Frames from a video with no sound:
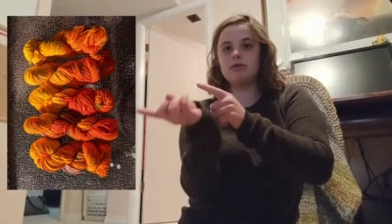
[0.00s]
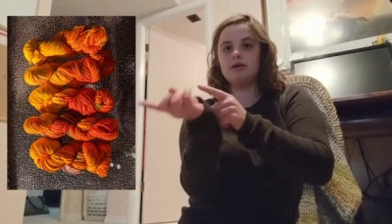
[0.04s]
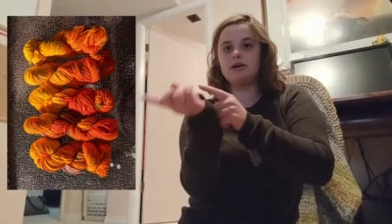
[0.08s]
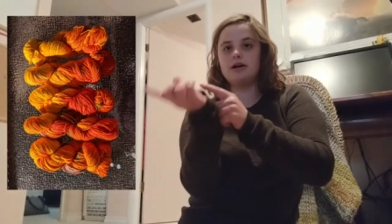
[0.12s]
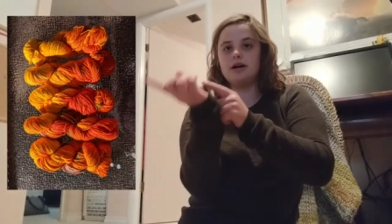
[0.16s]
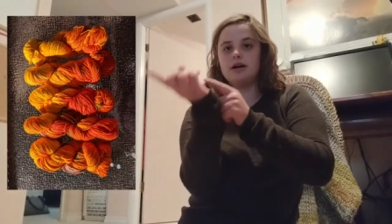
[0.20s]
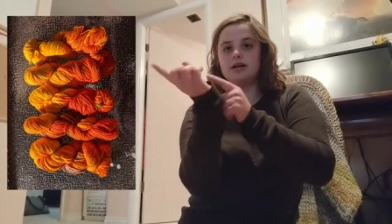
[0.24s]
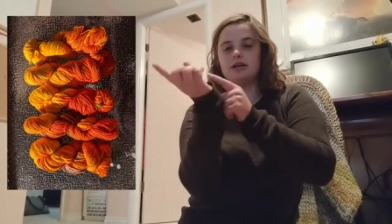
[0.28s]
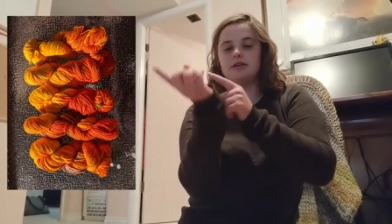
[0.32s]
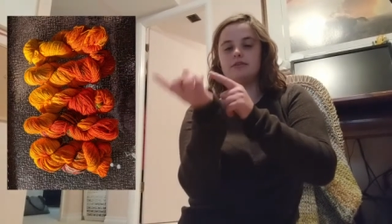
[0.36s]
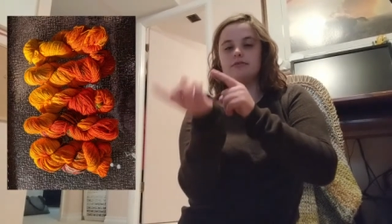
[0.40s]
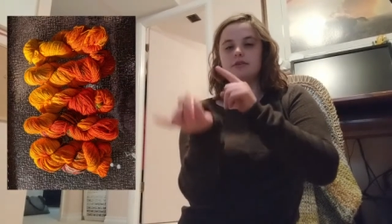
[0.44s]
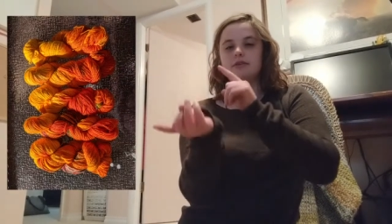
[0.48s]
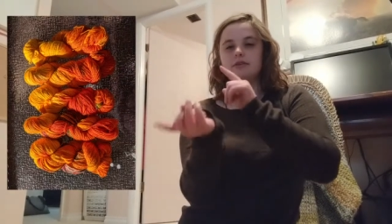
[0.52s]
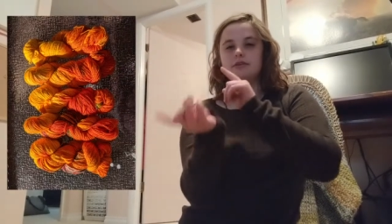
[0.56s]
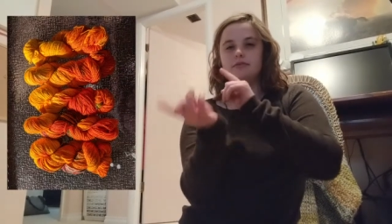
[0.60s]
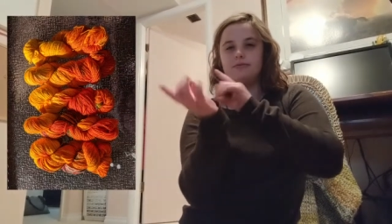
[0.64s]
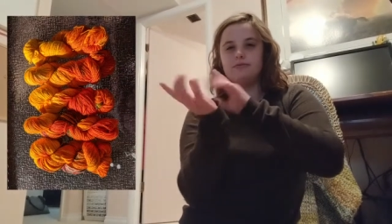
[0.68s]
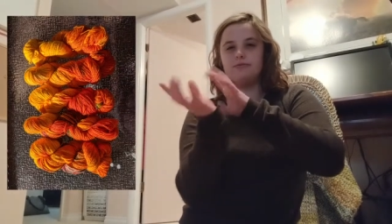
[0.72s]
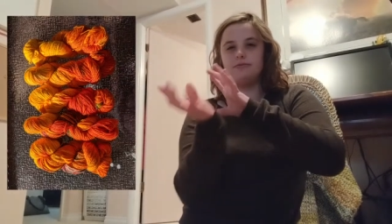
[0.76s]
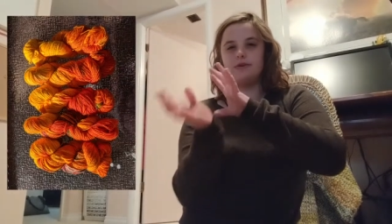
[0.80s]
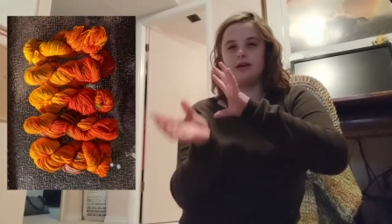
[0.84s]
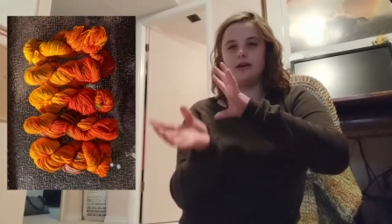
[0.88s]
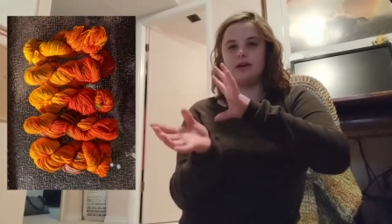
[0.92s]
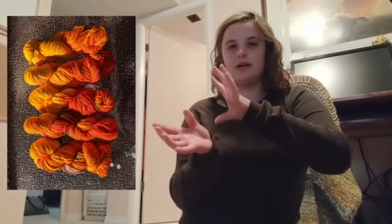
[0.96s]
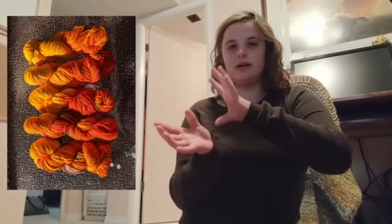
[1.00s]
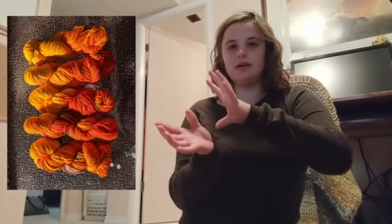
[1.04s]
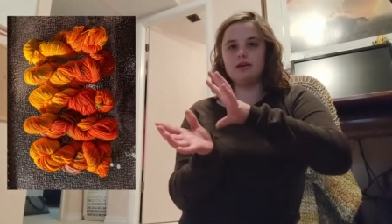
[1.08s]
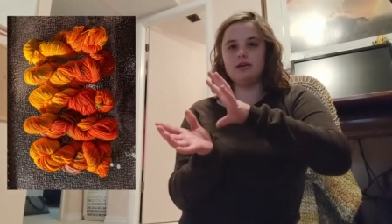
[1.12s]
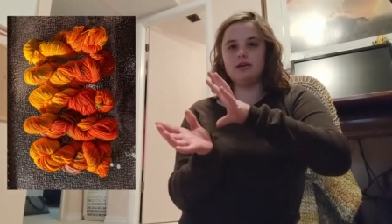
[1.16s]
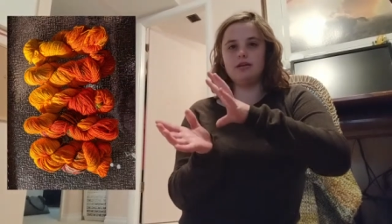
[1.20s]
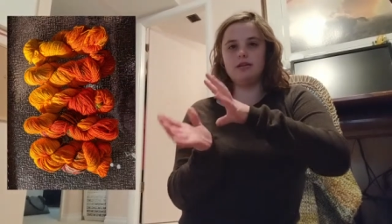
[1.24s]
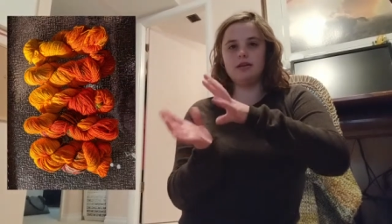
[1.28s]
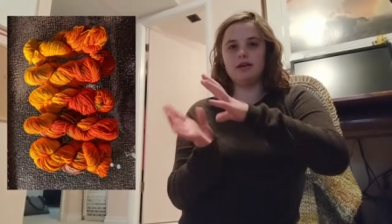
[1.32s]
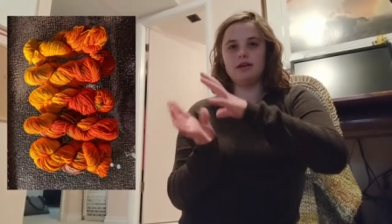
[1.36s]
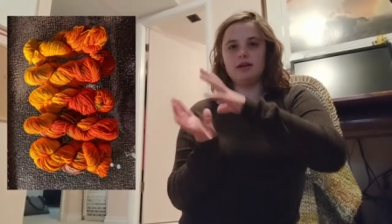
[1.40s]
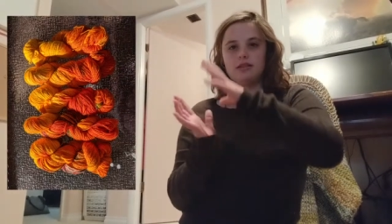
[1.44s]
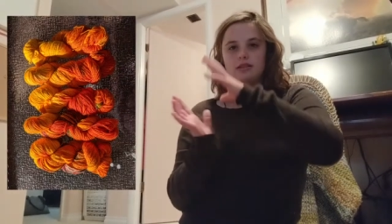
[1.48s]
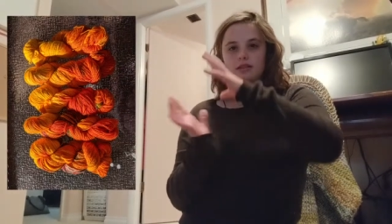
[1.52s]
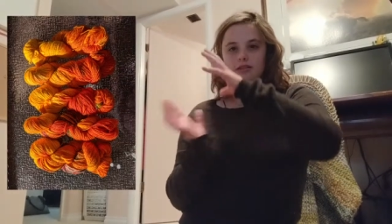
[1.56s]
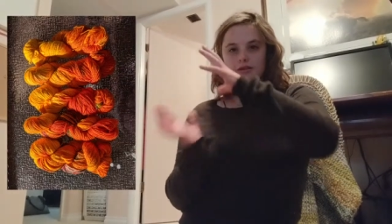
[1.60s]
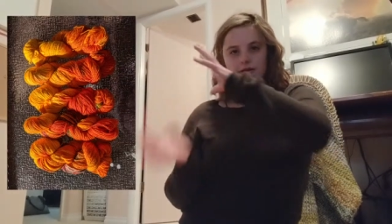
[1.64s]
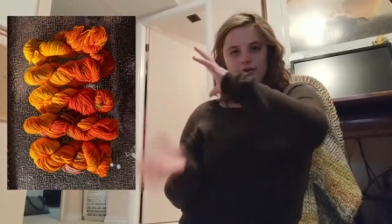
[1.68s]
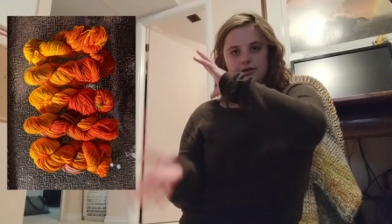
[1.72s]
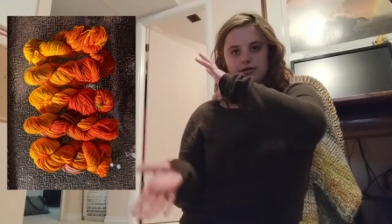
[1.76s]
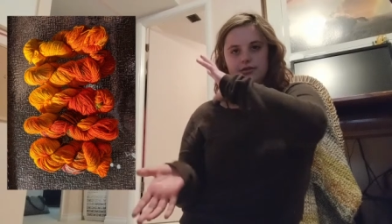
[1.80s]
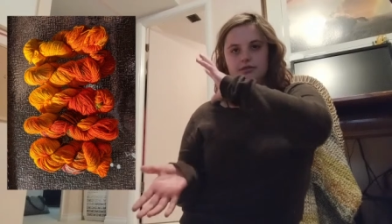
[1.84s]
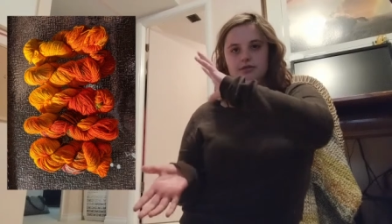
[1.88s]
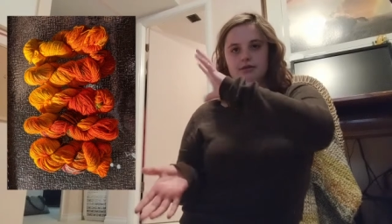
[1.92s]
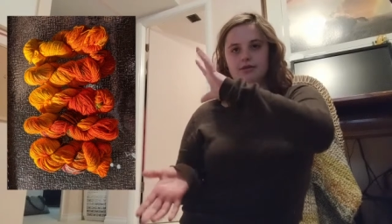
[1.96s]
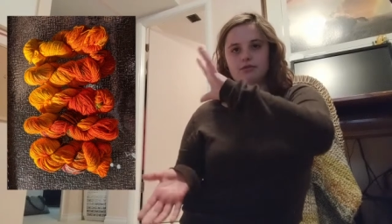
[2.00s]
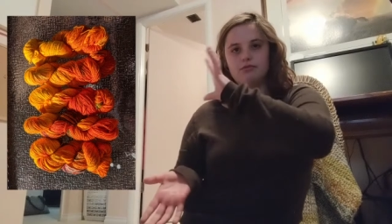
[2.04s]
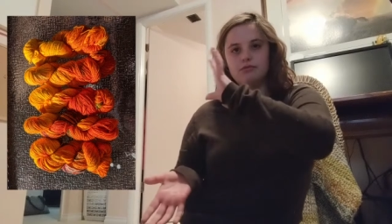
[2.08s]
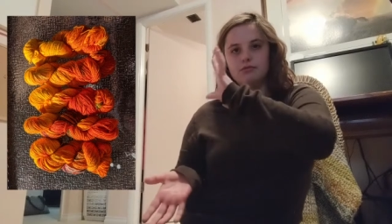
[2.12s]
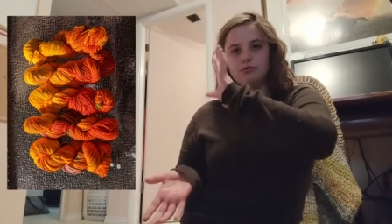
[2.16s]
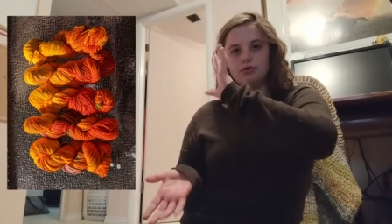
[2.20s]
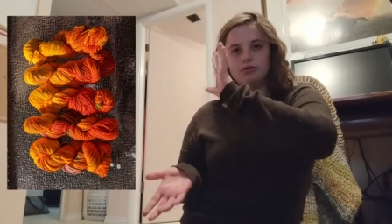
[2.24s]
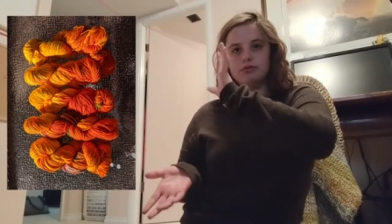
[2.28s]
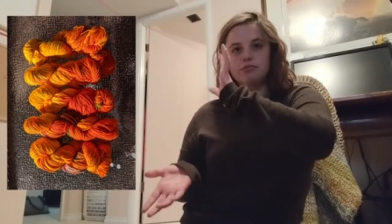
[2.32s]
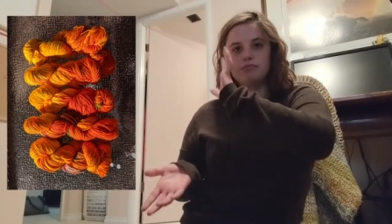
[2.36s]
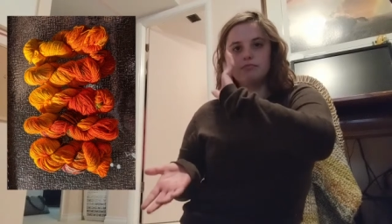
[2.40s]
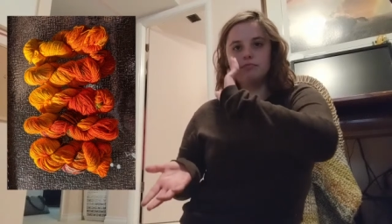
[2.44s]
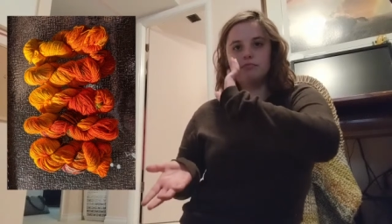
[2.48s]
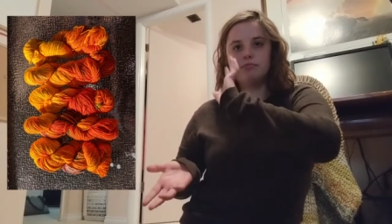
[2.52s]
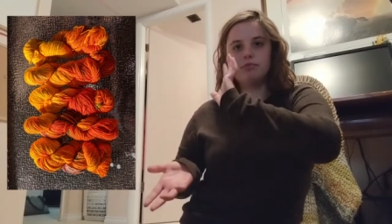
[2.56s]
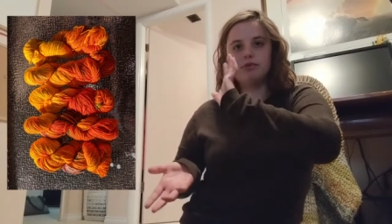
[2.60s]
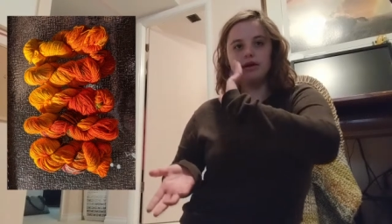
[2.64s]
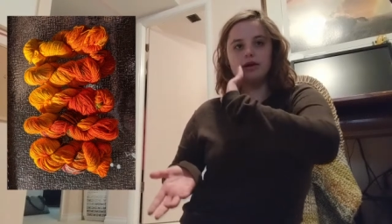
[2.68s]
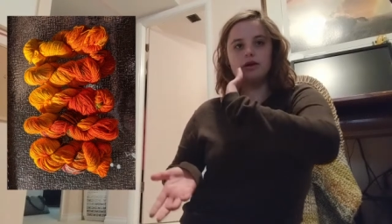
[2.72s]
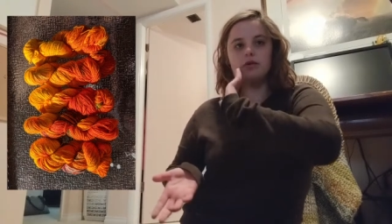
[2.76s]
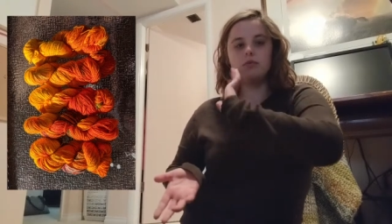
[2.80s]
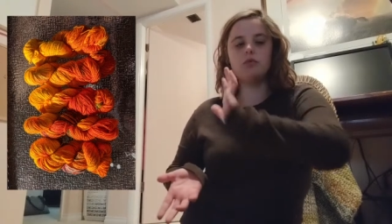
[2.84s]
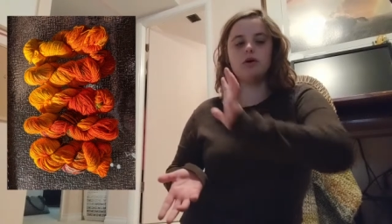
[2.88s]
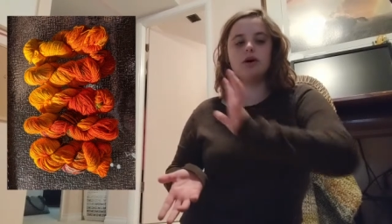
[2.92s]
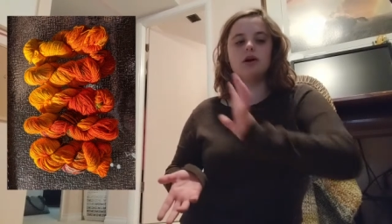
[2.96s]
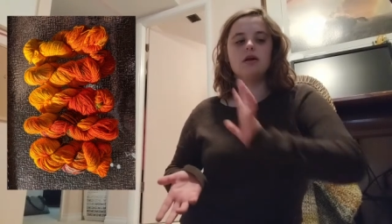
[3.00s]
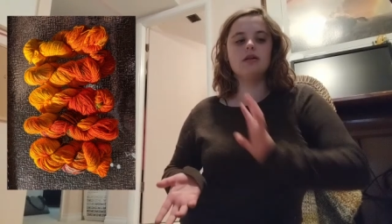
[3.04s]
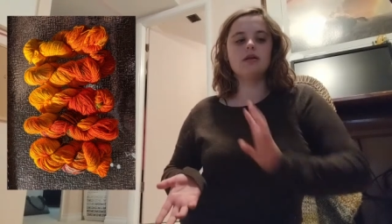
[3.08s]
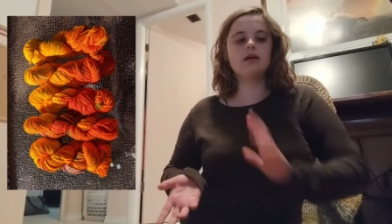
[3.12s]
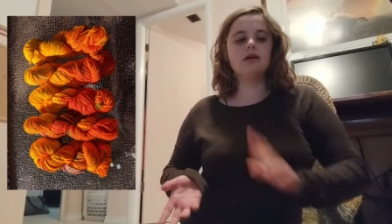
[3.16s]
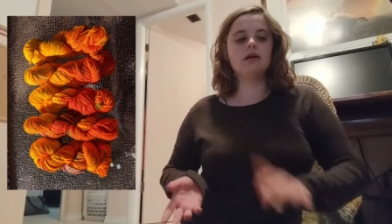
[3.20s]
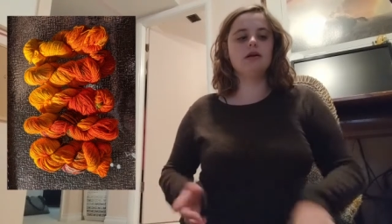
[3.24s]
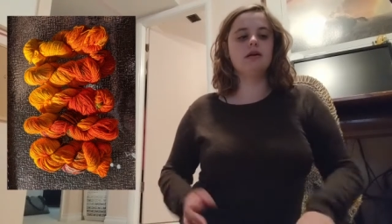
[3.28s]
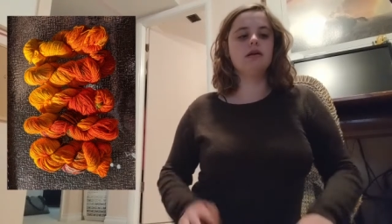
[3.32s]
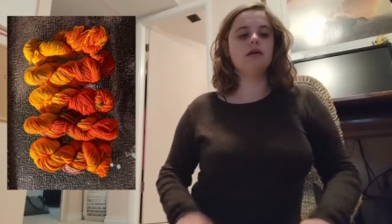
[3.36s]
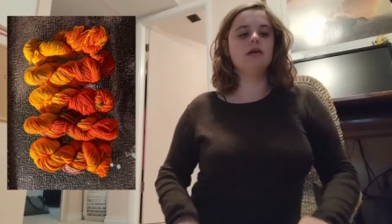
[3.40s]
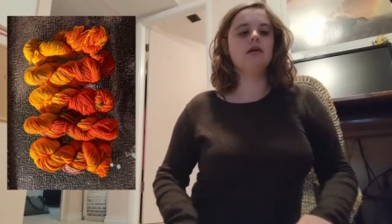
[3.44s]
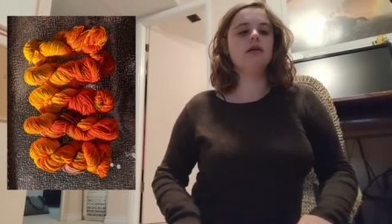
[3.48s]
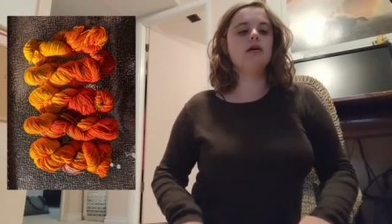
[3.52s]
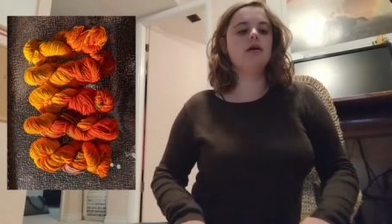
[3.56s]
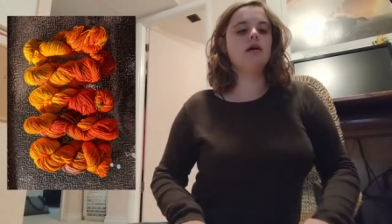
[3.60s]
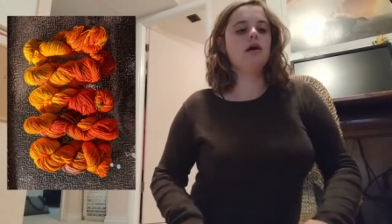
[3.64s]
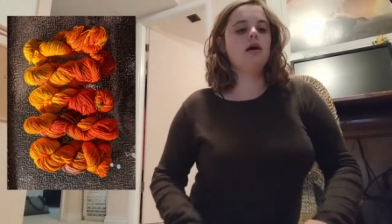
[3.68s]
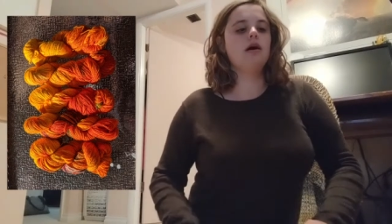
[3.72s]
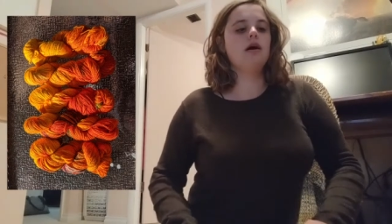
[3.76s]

kind of in the fade that I think they would have played well in.